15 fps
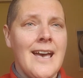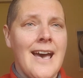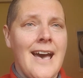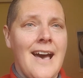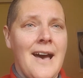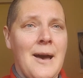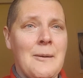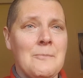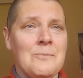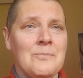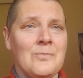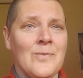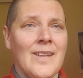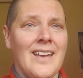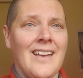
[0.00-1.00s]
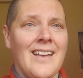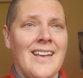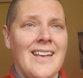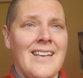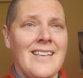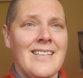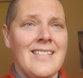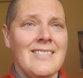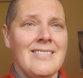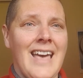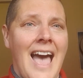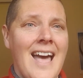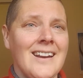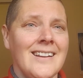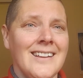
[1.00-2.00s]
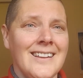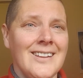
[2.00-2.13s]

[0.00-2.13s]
that,